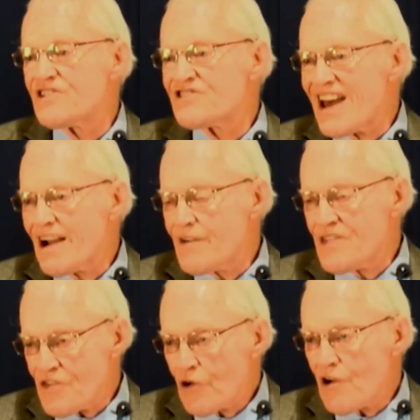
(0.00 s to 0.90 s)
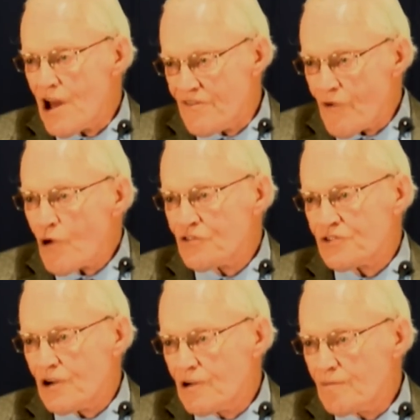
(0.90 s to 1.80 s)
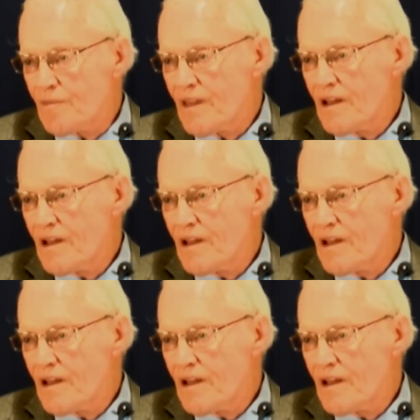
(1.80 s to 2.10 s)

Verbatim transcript: a, a fourth term.